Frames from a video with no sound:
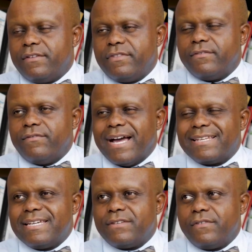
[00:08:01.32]
leave the
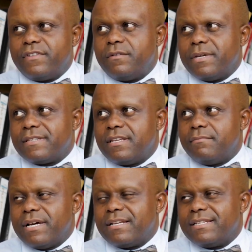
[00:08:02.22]
VAT at 15%,
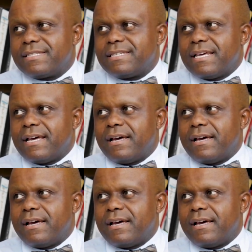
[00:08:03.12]
but at least